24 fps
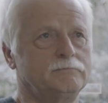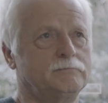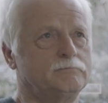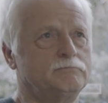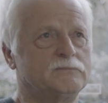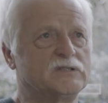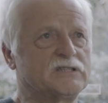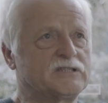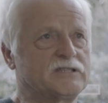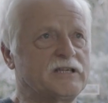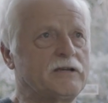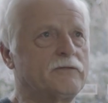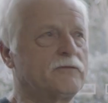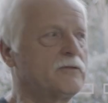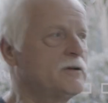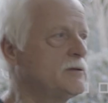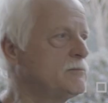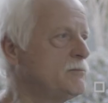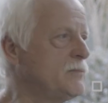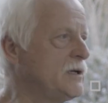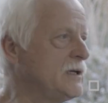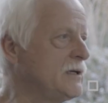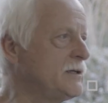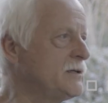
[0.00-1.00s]
several
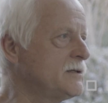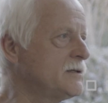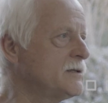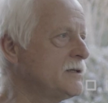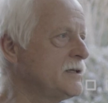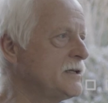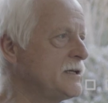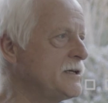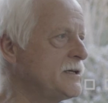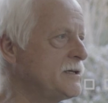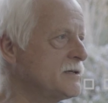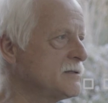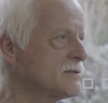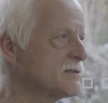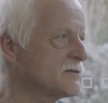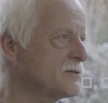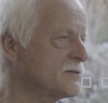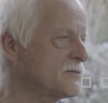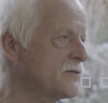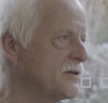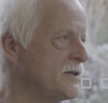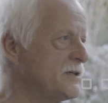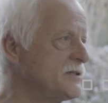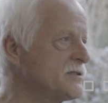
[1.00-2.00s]
million years
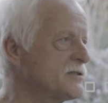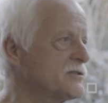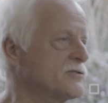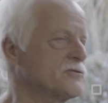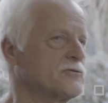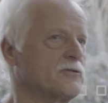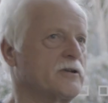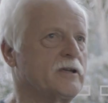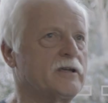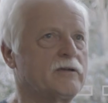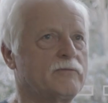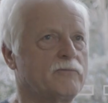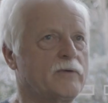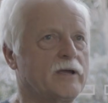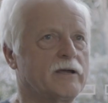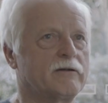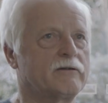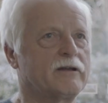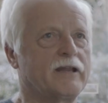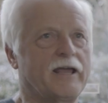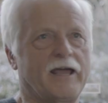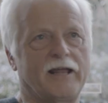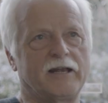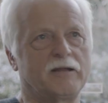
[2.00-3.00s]
of history
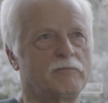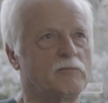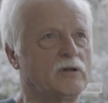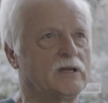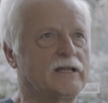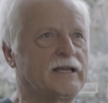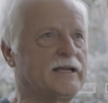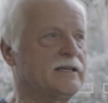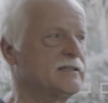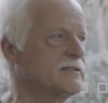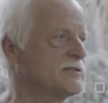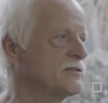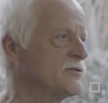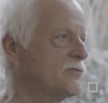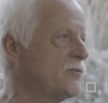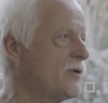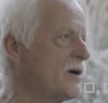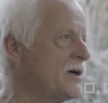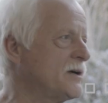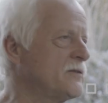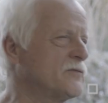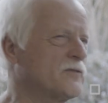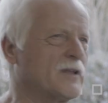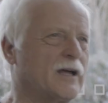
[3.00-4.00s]
where an animal has
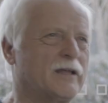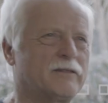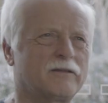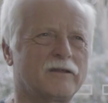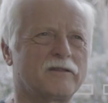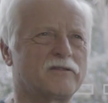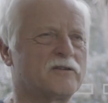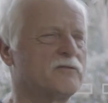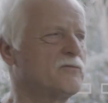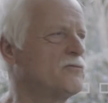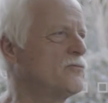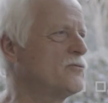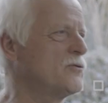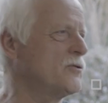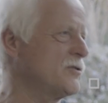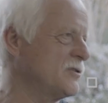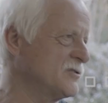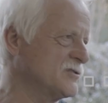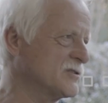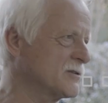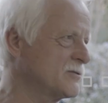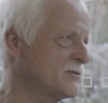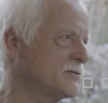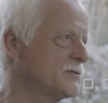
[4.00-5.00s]
survived under the
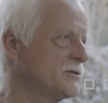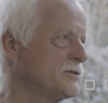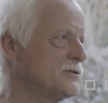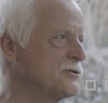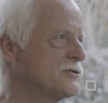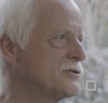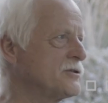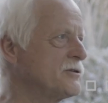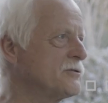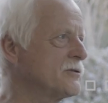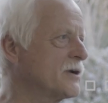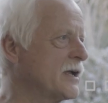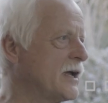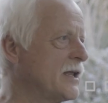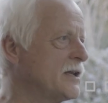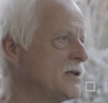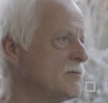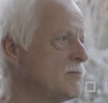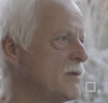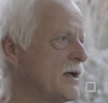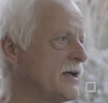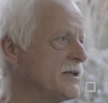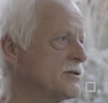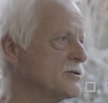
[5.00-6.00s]
worst condition you can
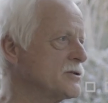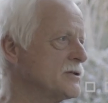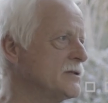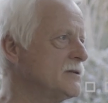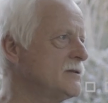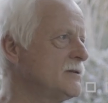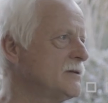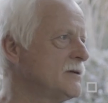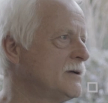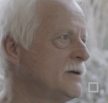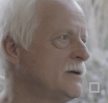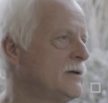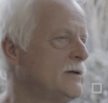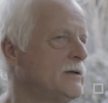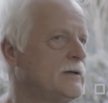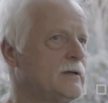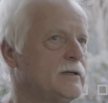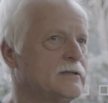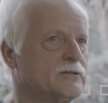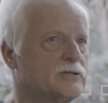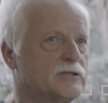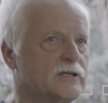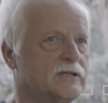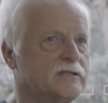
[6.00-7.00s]
imagine,
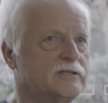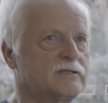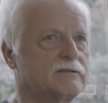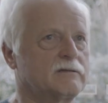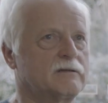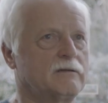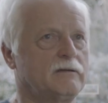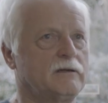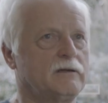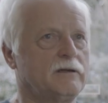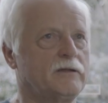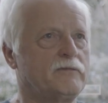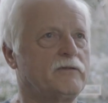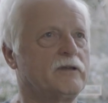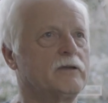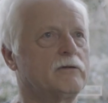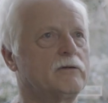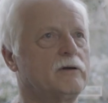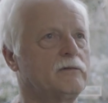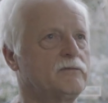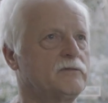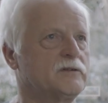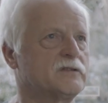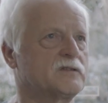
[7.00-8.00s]
just living
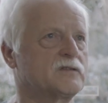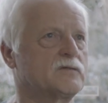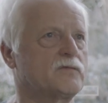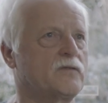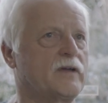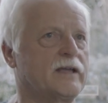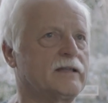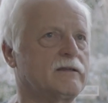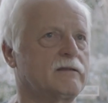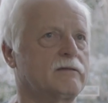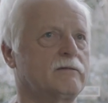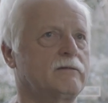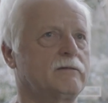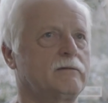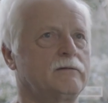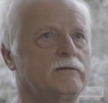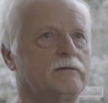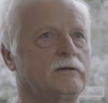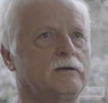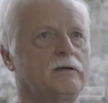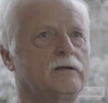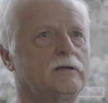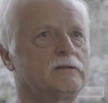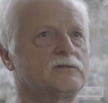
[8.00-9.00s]
off its fat
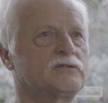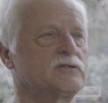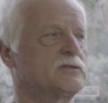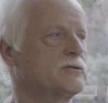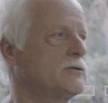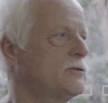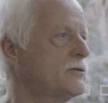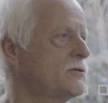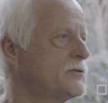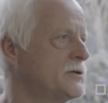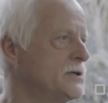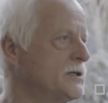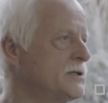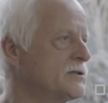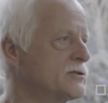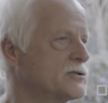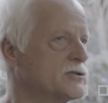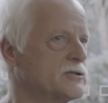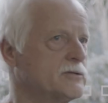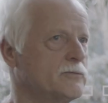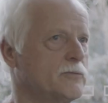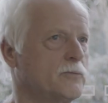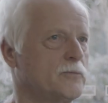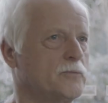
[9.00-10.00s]

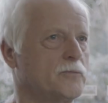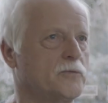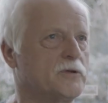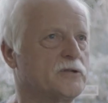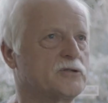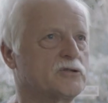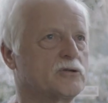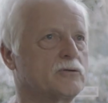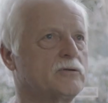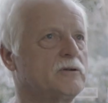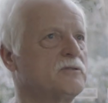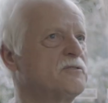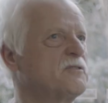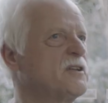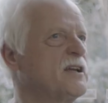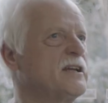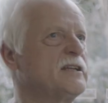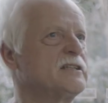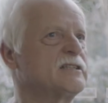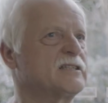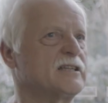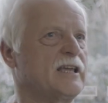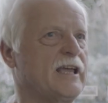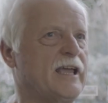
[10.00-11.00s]
storage, which
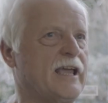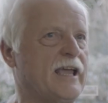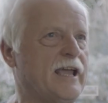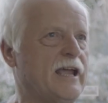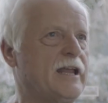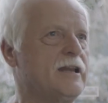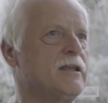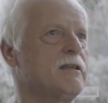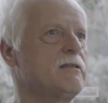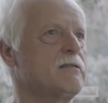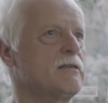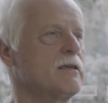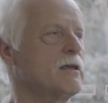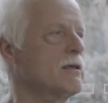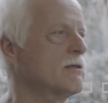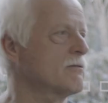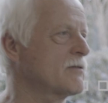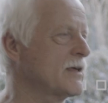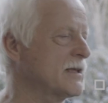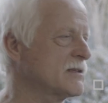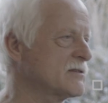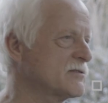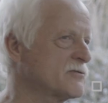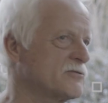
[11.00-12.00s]
contains anything
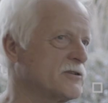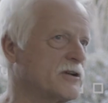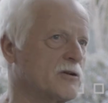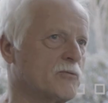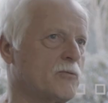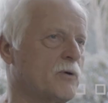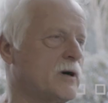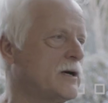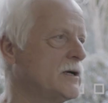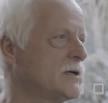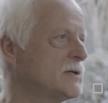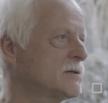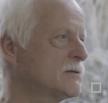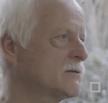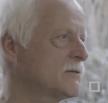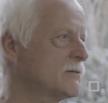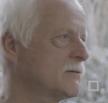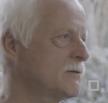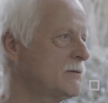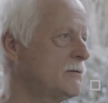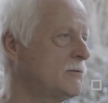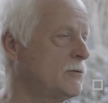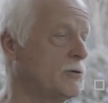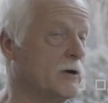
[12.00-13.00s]
that's required
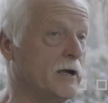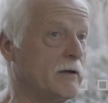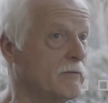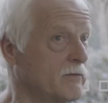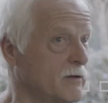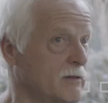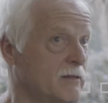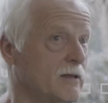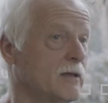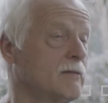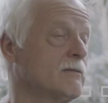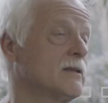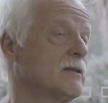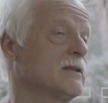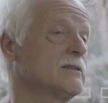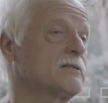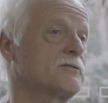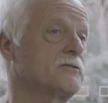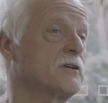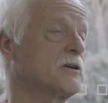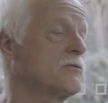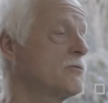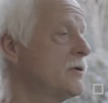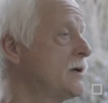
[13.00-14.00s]
or everything that's
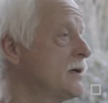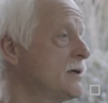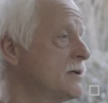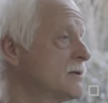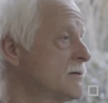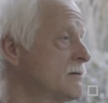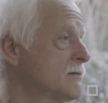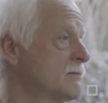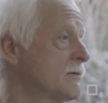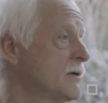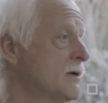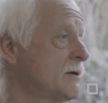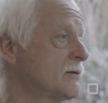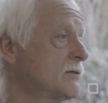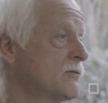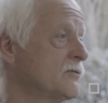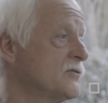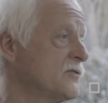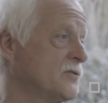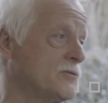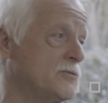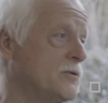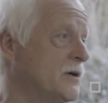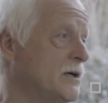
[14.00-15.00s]
required to
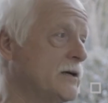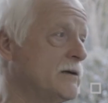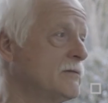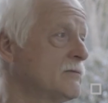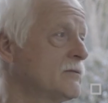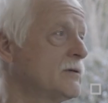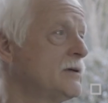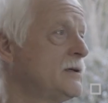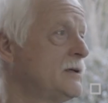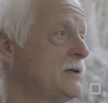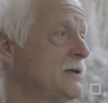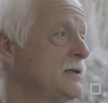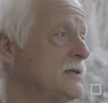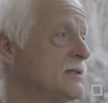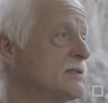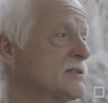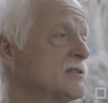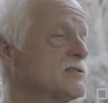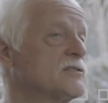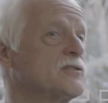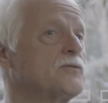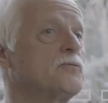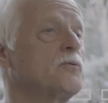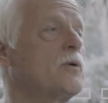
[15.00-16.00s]
survive. It's
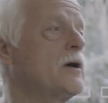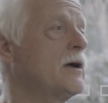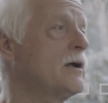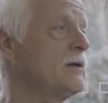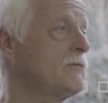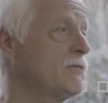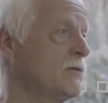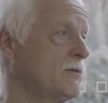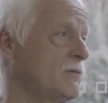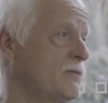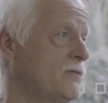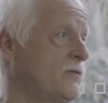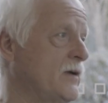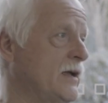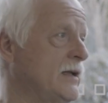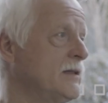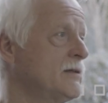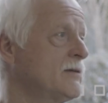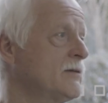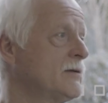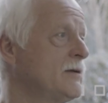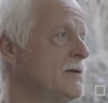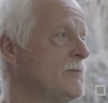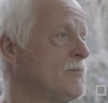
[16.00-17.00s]
a survival
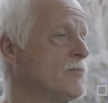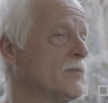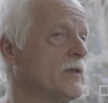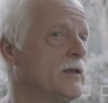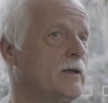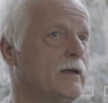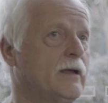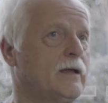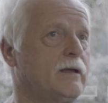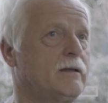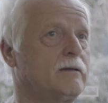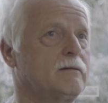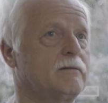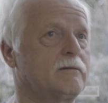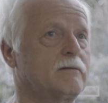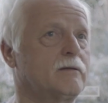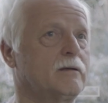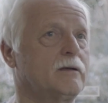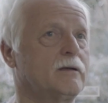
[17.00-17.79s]
fat, and